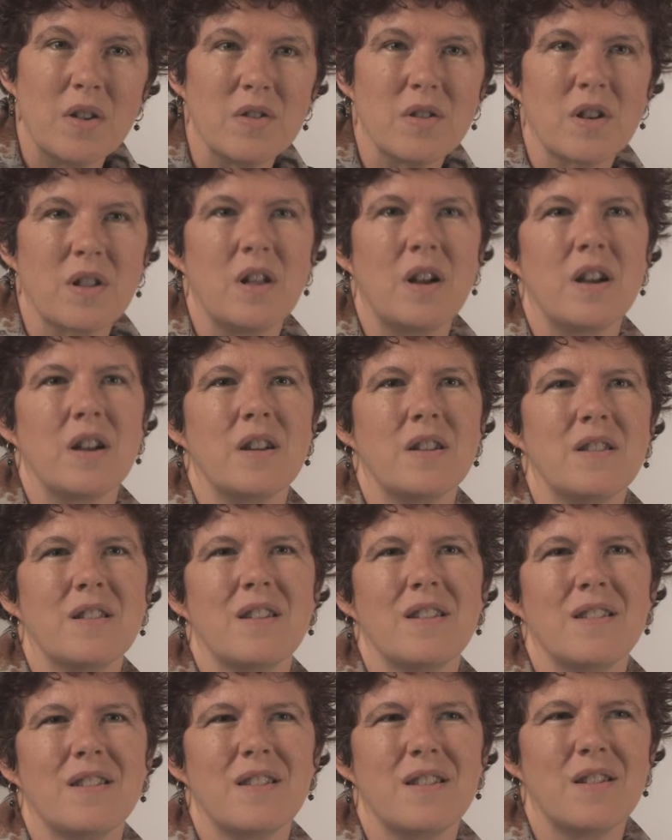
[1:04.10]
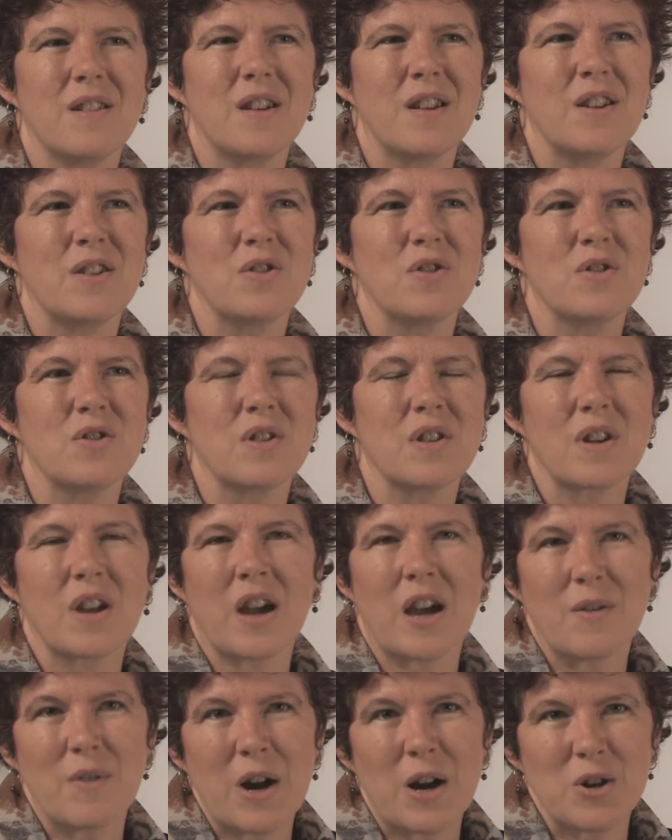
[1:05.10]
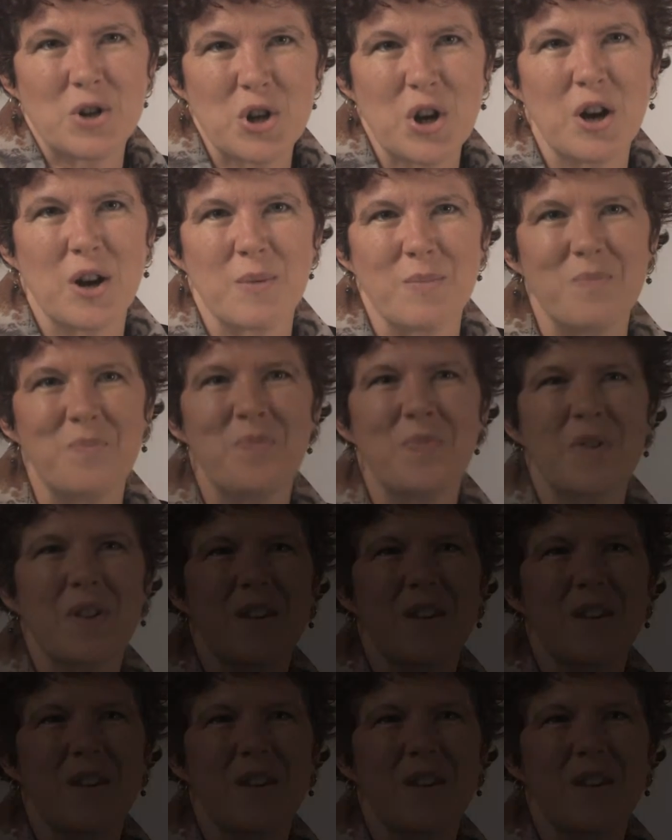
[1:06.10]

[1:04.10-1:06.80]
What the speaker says: as a client is kind of our job.